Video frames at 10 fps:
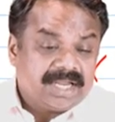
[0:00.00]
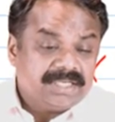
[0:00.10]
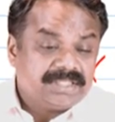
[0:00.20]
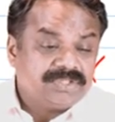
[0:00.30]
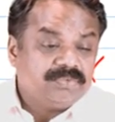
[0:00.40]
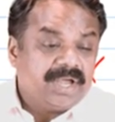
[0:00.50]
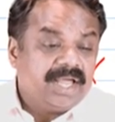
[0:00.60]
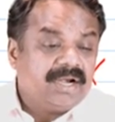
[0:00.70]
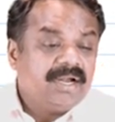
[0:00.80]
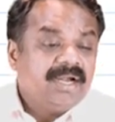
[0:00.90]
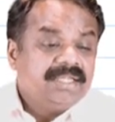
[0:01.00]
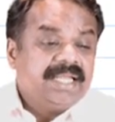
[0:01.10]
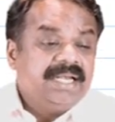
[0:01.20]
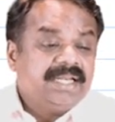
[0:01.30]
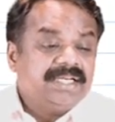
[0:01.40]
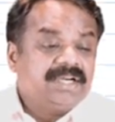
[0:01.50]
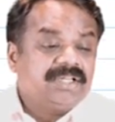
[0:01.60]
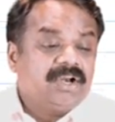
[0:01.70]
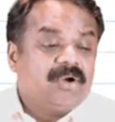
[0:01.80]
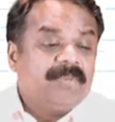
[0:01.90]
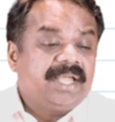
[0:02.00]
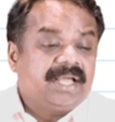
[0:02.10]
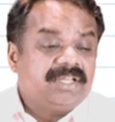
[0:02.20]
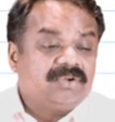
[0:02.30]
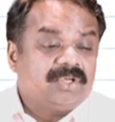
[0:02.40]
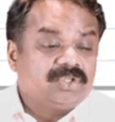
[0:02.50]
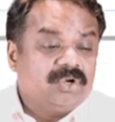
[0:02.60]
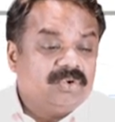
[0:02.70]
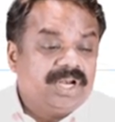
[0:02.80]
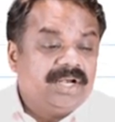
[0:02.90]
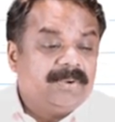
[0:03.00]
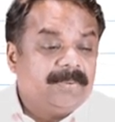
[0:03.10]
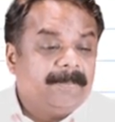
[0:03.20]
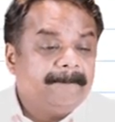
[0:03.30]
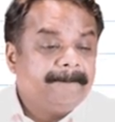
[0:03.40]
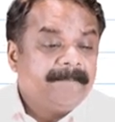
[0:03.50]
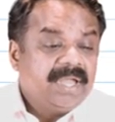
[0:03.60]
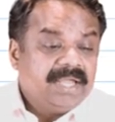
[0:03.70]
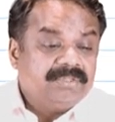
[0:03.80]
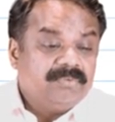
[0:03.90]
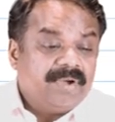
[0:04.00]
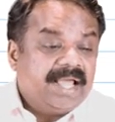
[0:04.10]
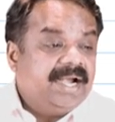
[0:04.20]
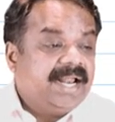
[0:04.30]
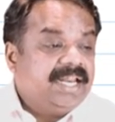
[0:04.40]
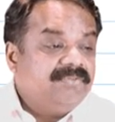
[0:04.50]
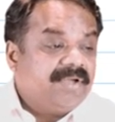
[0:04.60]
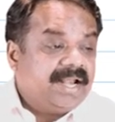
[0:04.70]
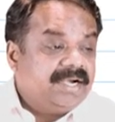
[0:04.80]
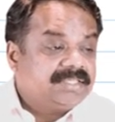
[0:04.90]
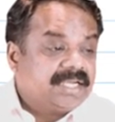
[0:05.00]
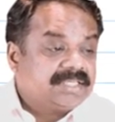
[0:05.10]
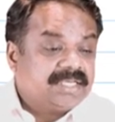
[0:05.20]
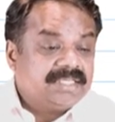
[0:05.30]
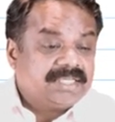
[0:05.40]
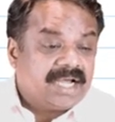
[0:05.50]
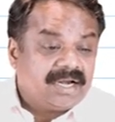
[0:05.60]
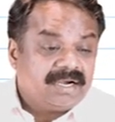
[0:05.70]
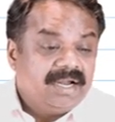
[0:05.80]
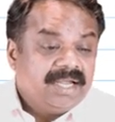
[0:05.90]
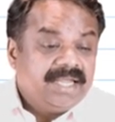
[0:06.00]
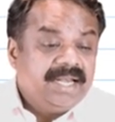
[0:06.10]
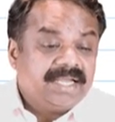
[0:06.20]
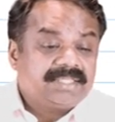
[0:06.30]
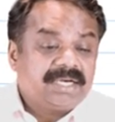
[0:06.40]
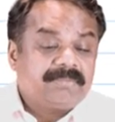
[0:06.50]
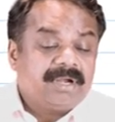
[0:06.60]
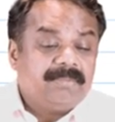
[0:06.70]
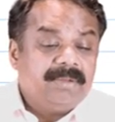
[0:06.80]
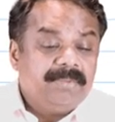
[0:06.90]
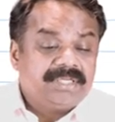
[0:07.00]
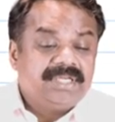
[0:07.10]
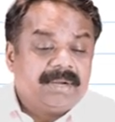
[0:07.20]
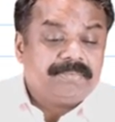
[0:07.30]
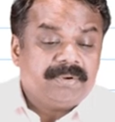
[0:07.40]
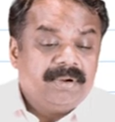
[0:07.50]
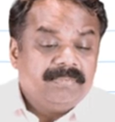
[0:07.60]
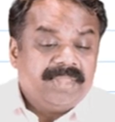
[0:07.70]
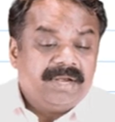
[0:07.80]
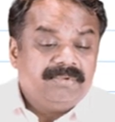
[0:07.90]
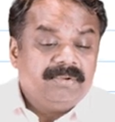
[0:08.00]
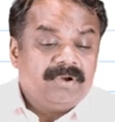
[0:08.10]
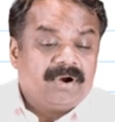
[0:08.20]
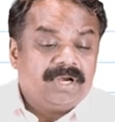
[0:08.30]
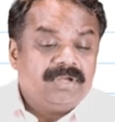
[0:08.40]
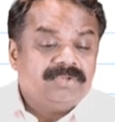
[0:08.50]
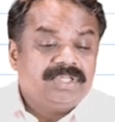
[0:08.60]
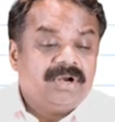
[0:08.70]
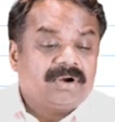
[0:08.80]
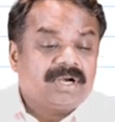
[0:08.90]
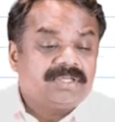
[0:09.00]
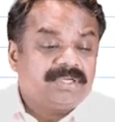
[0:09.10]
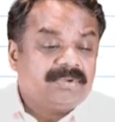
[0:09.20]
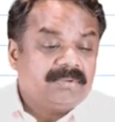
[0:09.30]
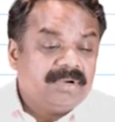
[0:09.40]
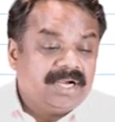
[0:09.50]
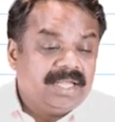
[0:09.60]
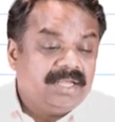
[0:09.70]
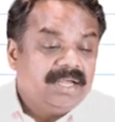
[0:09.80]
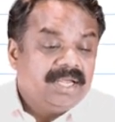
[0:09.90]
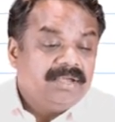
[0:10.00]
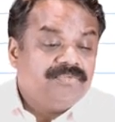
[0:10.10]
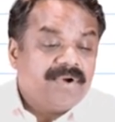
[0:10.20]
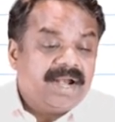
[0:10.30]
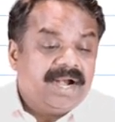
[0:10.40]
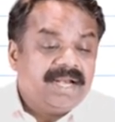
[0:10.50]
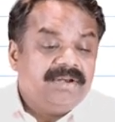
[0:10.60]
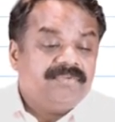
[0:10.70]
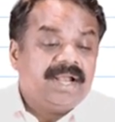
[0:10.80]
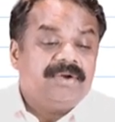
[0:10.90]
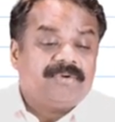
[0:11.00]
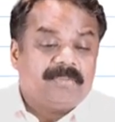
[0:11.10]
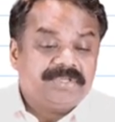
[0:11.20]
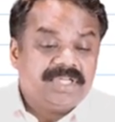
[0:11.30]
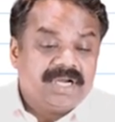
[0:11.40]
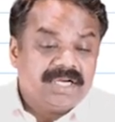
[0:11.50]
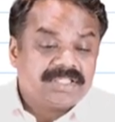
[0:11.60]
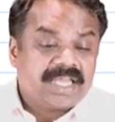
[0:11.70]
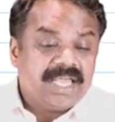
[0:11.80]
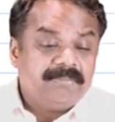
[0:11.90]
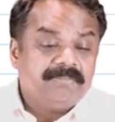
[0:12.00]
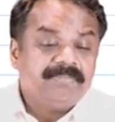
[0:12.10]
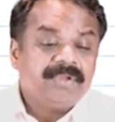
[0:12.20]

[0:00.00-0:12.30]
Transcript: cases where the intention of the lawmaker is also looked into. If the valid and invalid sections are inextricably mixed up, then we will not use the doctrine of severability. If valid and invalid form a single scheme,